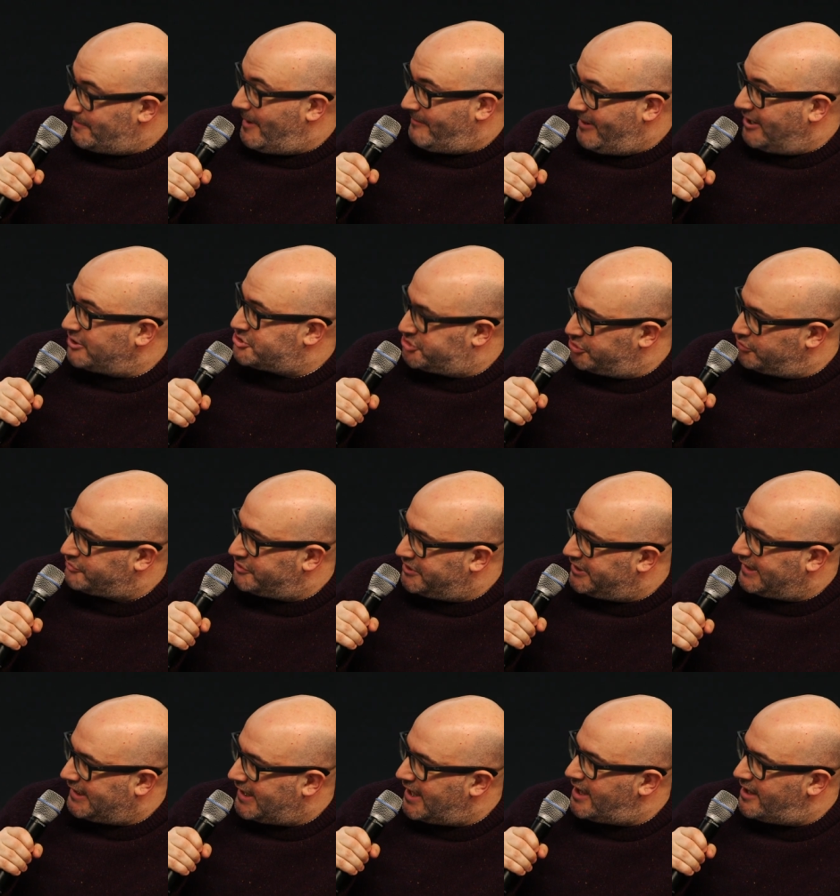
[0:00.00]
about children
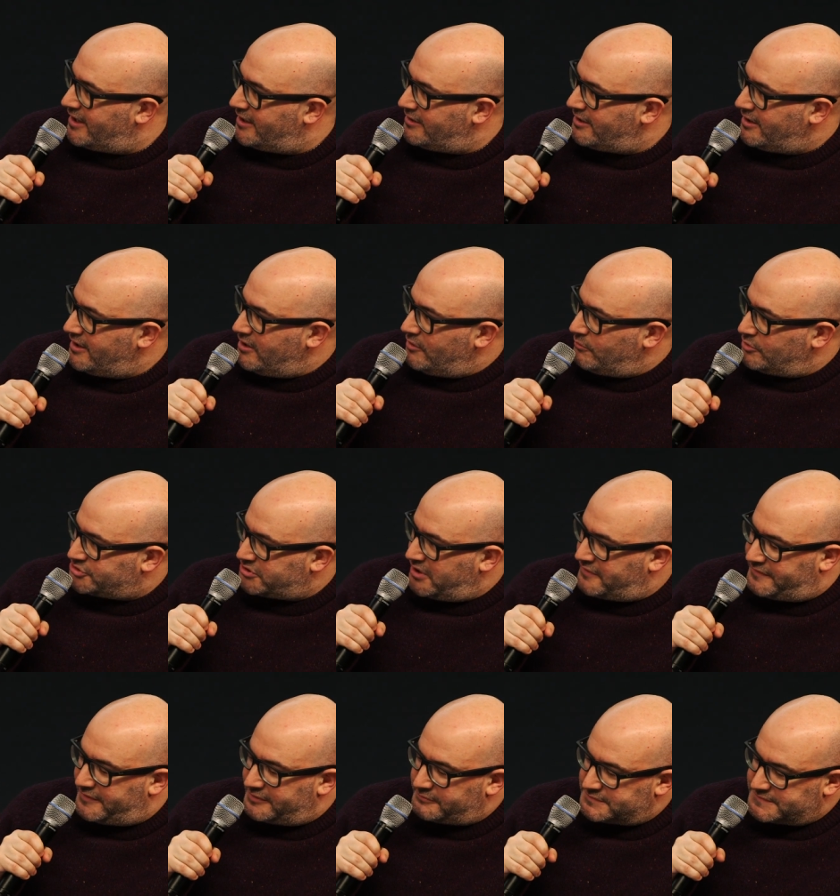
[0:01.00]
in care. Yes, which I
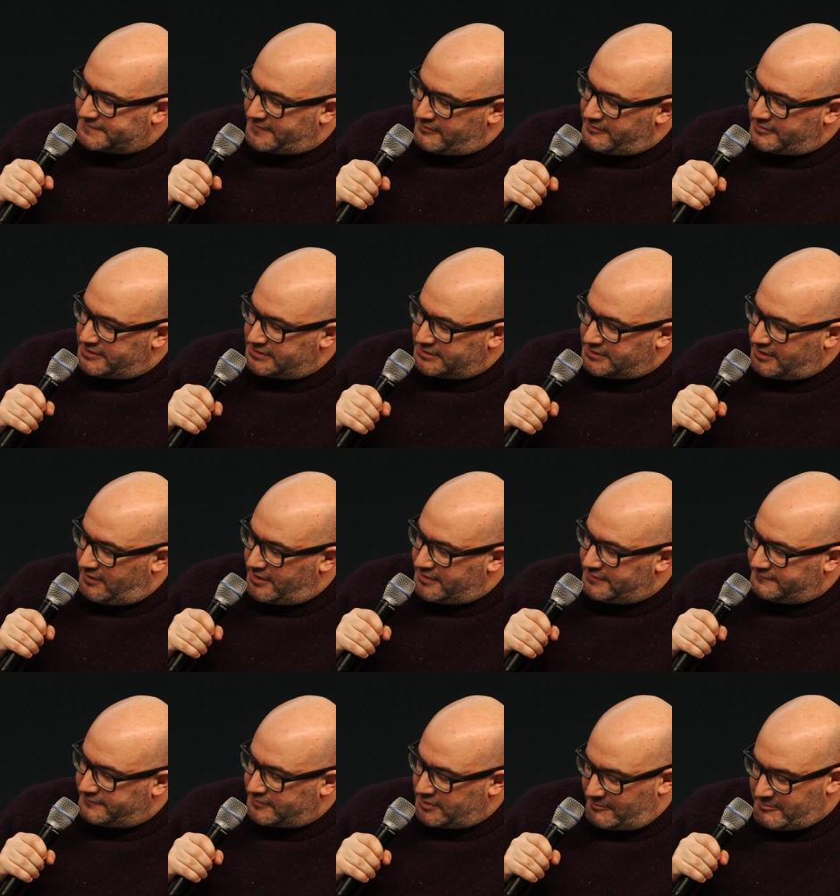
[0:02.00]
think was very kind
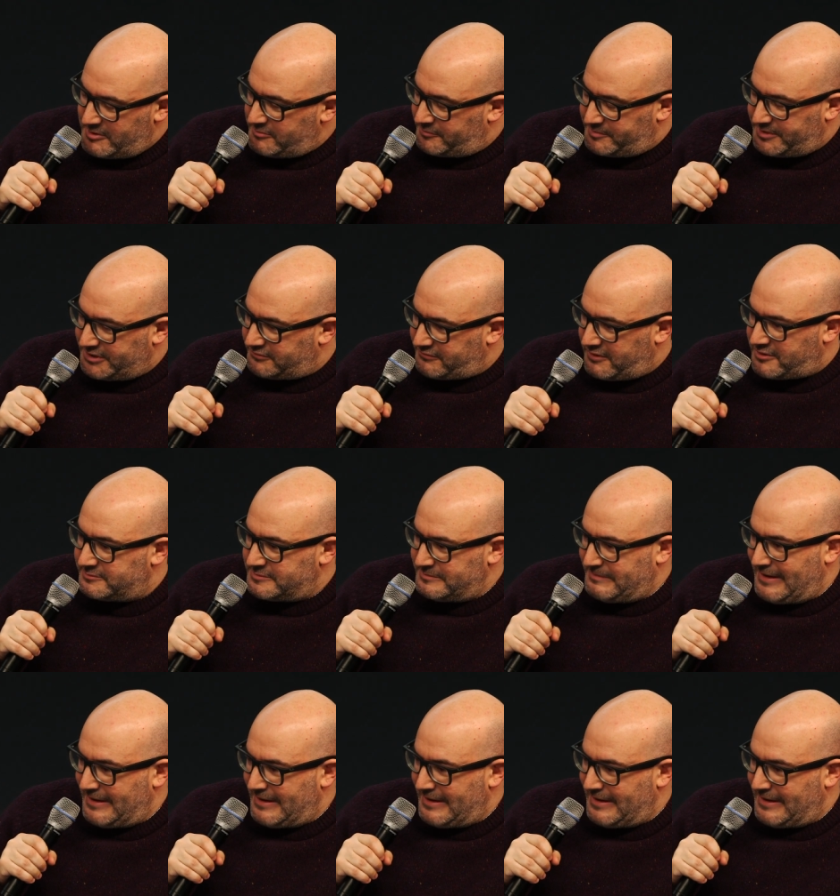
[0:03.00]
of. I remember being incredibly